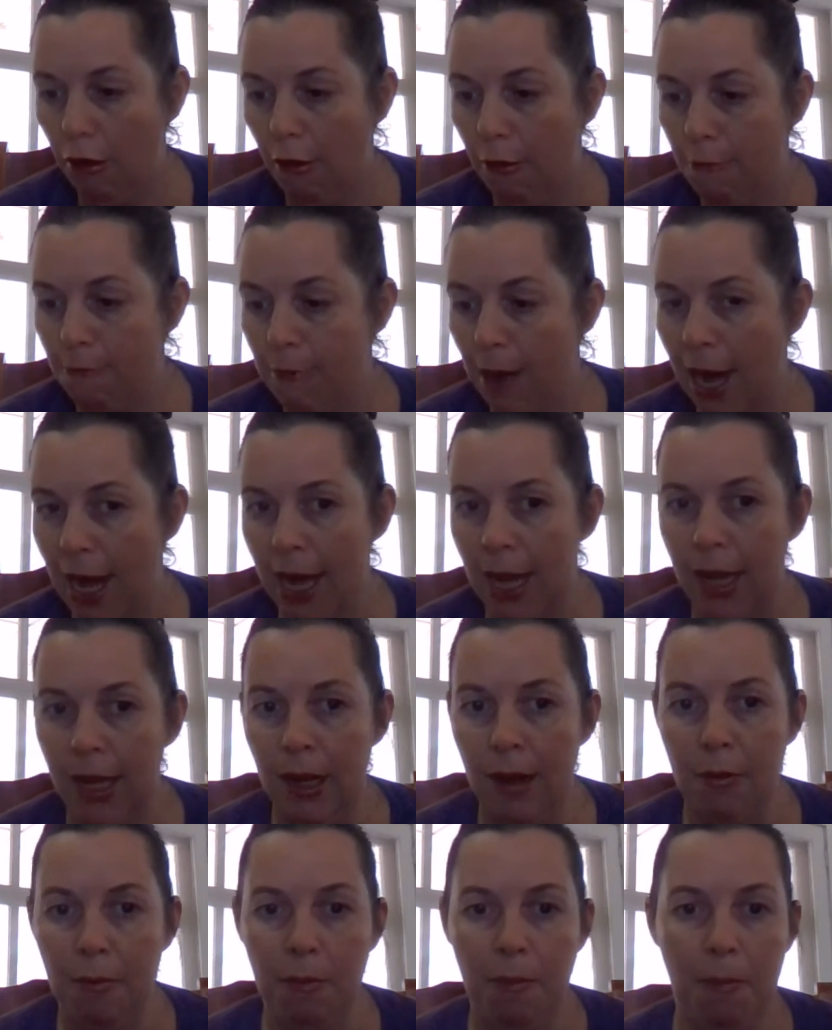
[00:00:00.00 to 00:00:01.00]

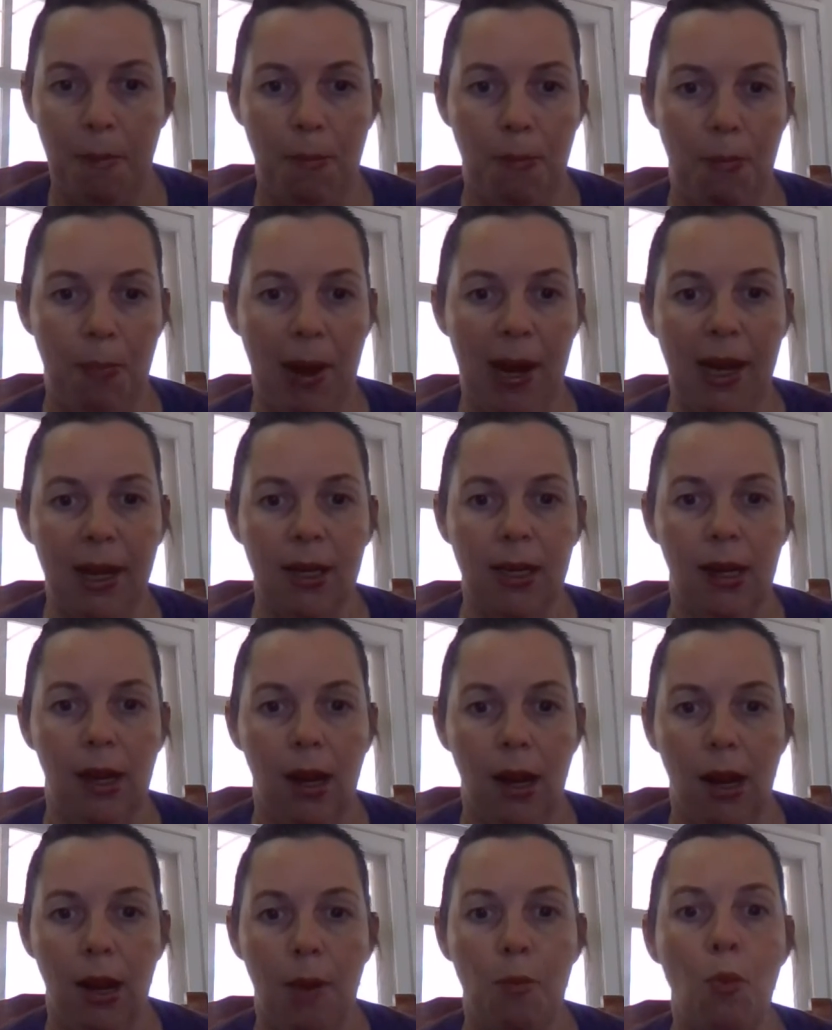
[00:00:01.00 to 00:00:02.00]
rain, but
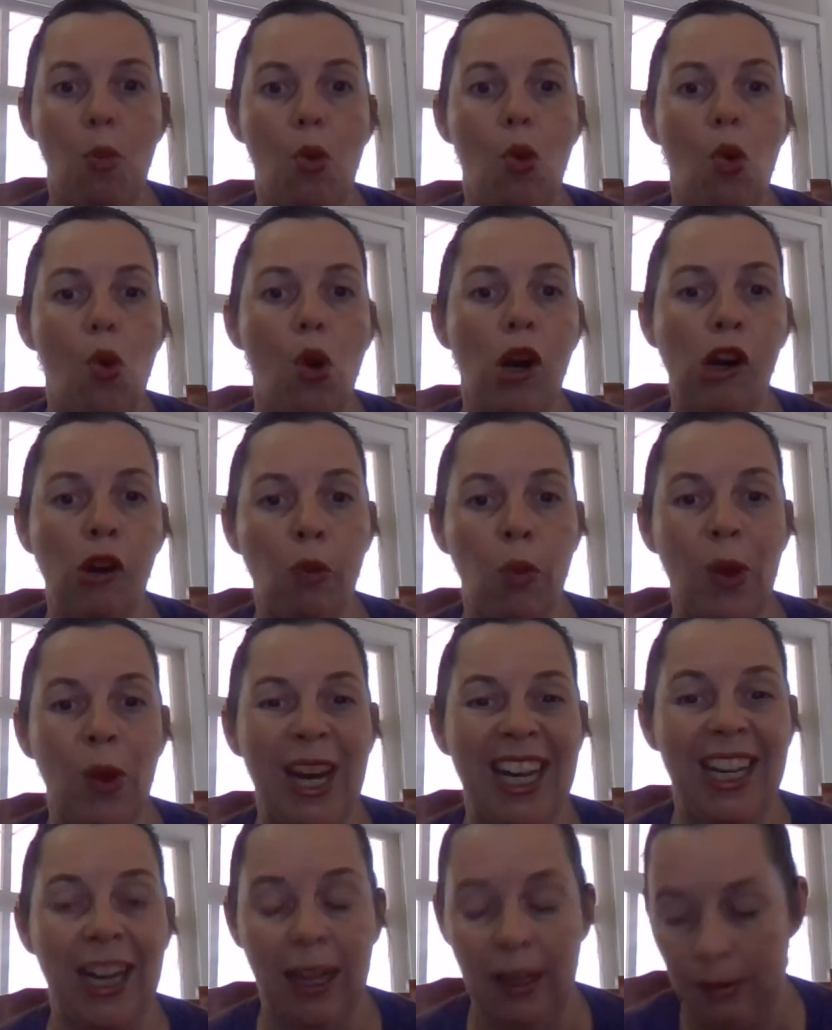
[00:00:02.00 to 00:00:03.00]
more
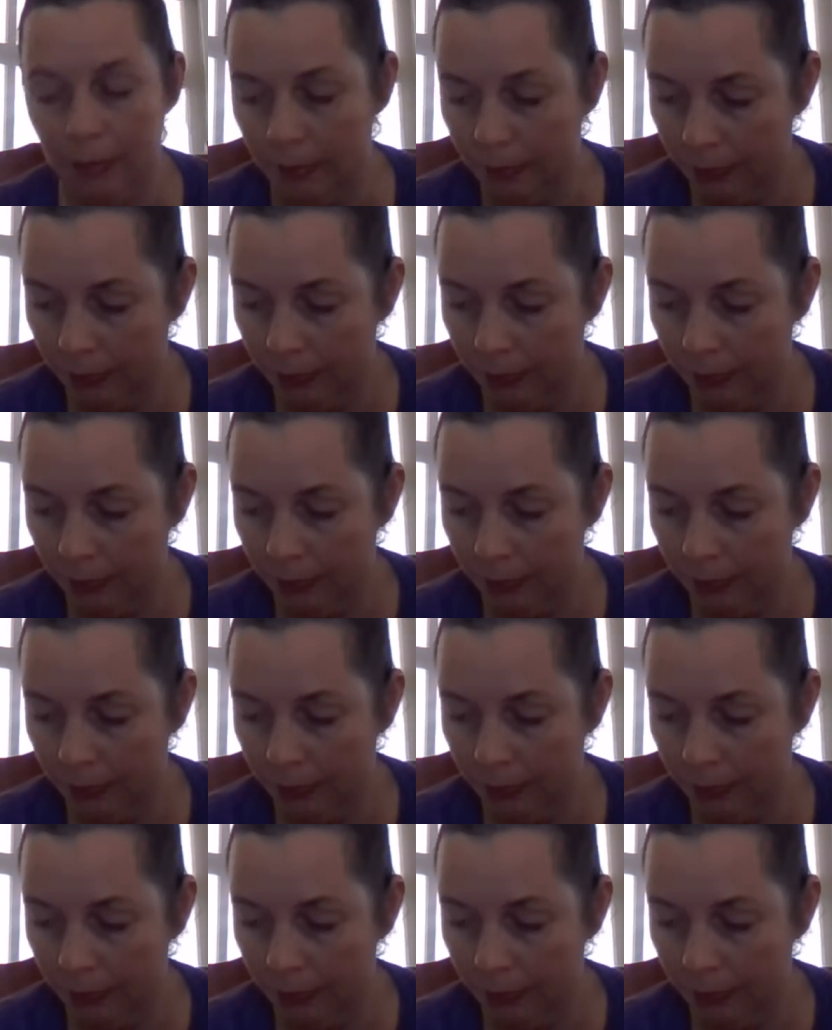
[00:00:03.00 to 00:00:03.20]
greener.